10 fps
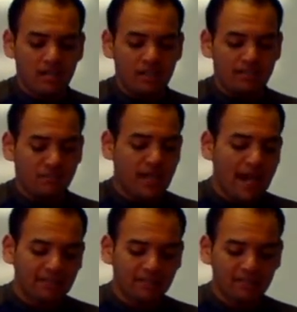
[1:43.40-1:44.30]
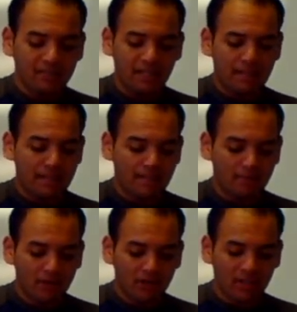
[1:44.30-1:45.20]
Let's do tax cuts, eliminate
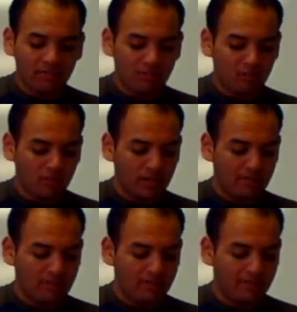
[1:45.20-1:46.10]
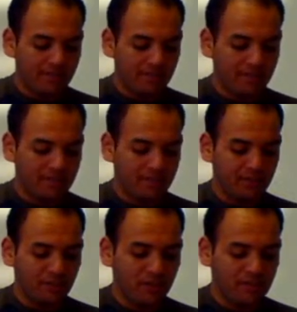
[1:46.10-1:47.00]
programs, what it takes to get the message
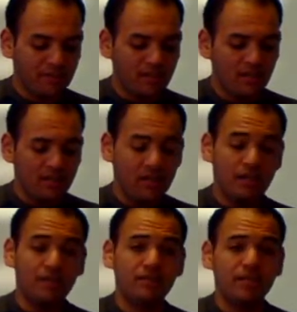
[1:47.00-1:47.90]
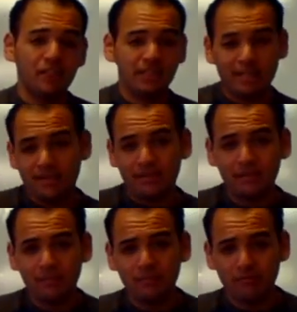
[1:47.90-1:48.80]
across. It has initiated such
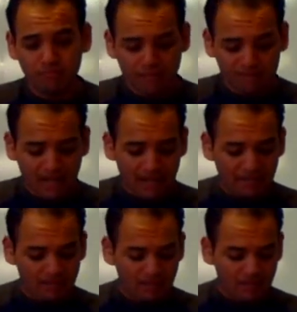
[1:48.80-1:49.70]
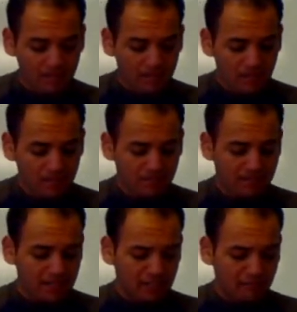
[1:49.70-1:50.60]
movements as the
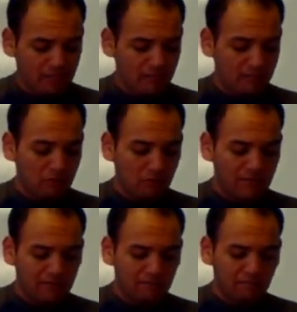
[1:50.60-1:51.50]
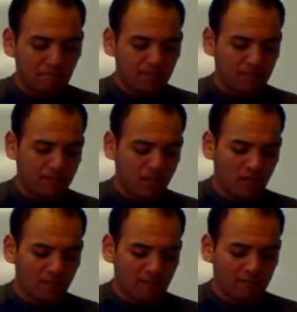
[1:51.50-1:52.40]
Taxpayer Bill of Rights, the
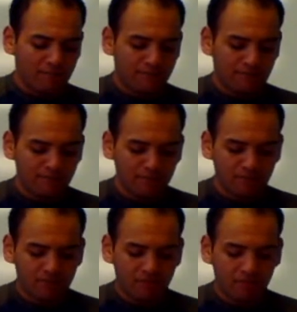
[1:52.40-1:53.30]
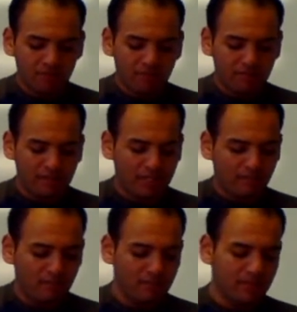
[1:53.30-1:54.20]
Colorado's effort to reduce the growth of state
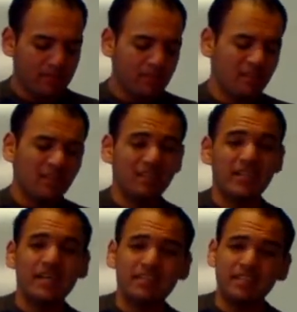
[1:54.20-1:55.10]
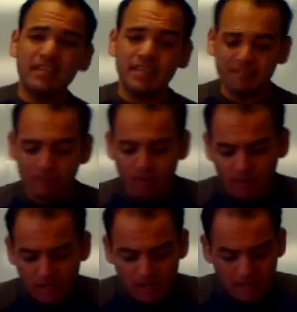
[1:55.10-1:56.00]
government, the 1984